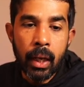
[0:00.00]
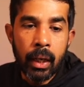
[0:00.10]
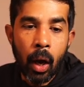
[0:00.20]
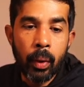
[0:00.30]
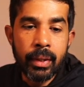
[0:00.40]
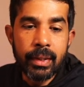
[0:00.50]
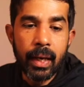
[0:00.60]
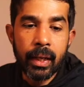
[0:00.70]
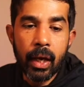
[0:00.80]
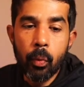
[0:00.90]
Now
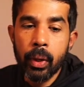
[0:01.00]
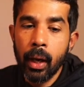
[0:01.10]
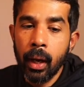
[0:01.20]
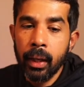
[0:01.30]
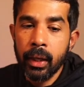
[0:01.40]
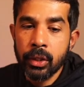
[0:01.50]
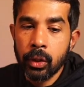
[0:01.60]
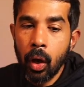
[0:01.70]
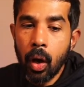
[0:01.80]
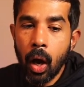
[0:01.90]
inside here, we earlier
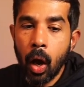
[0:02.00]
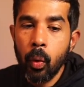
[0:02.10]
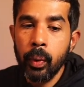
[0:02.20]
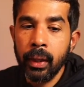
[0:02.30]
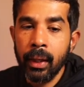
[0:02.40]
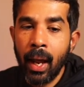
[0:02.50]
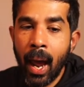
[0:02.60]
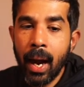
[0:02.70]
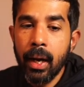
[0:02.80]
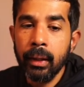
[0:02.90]
saw how we can
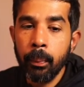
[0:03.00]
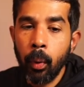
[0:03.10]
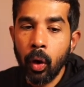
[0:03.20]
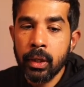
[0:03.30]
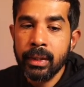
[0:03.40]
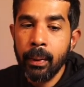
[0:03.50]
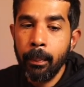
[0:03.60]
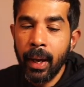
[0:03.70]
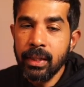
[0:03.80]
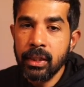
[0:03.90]
add the
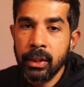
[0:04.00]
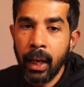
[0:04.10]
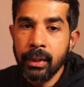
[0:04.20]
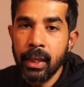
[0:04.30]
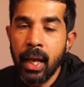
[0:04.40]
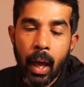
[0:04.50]
policy-based checks,